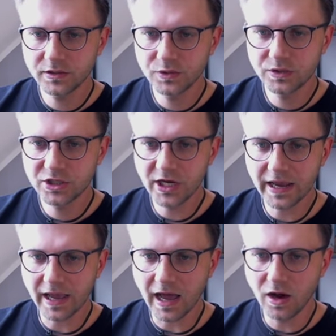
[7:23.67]
to
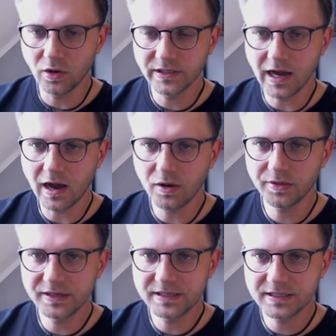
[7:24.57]
check out how
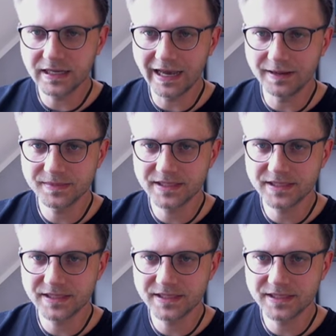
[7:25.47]
these um,